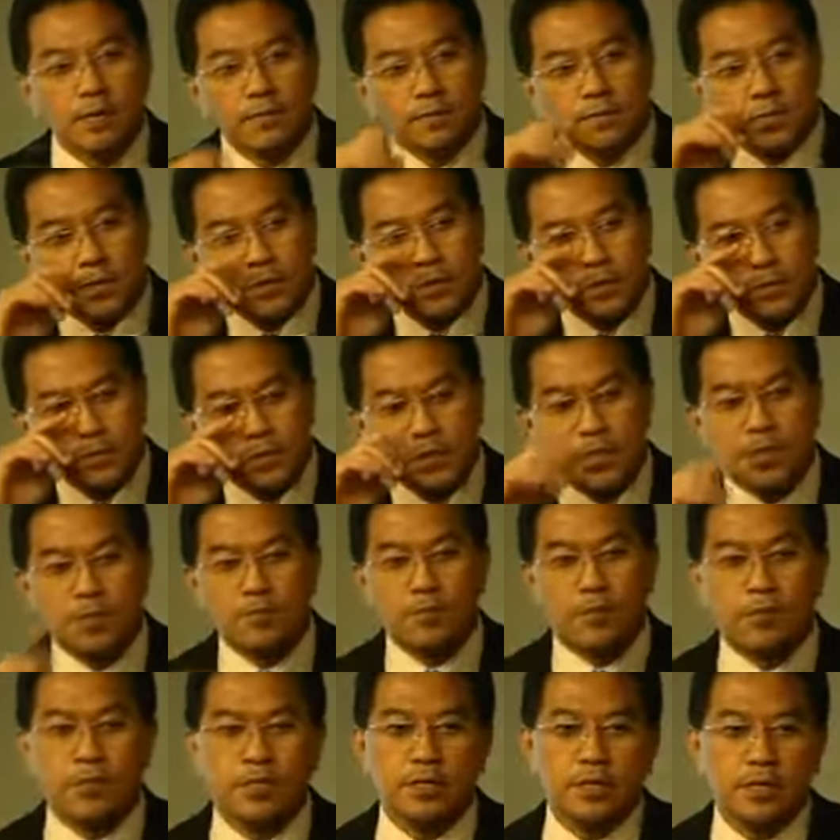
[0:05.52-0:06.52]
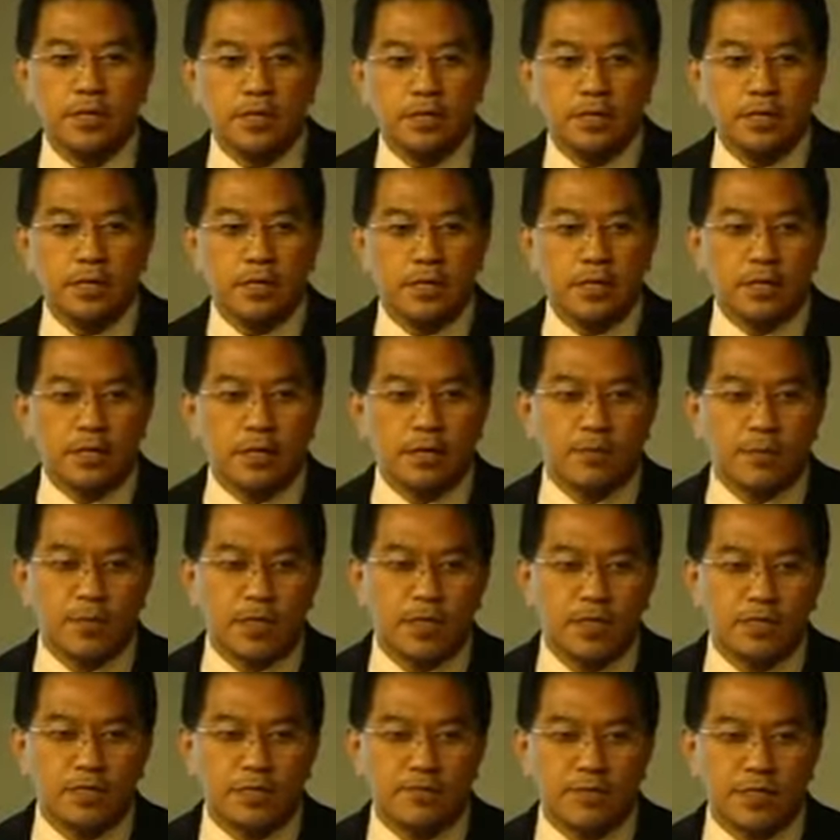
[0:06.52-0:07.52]
produced in our body,
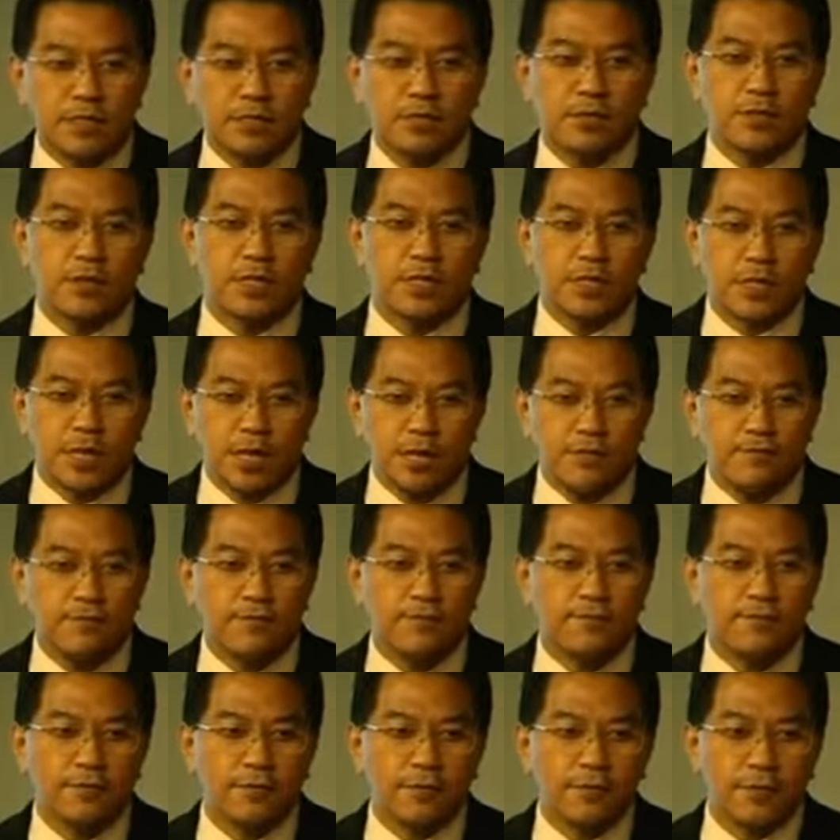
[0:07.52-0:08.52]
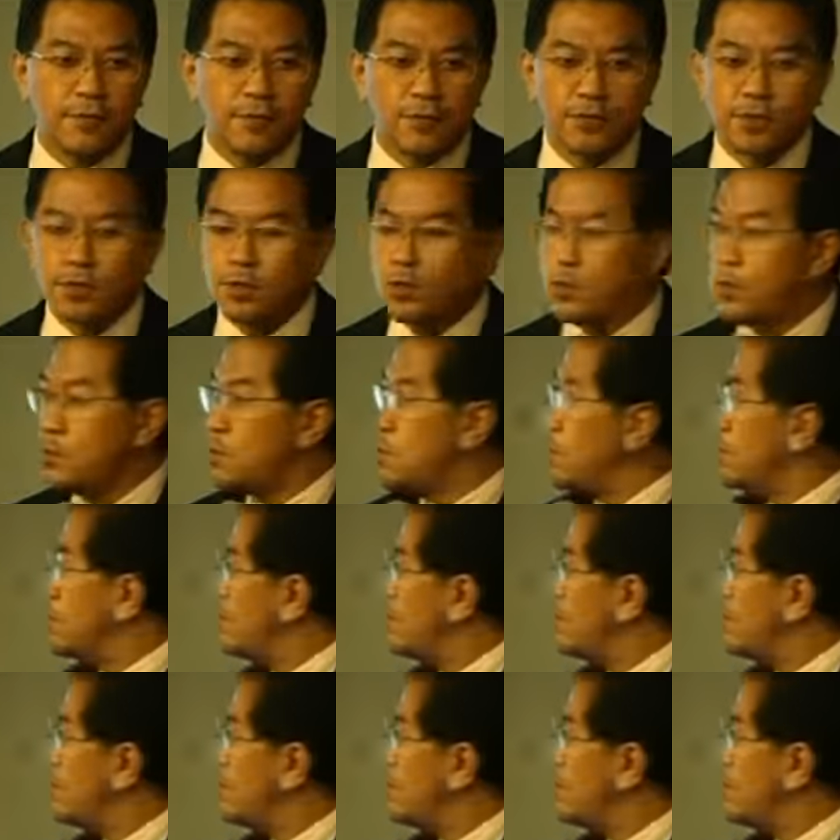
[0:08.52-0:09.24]
but as it is not enough, so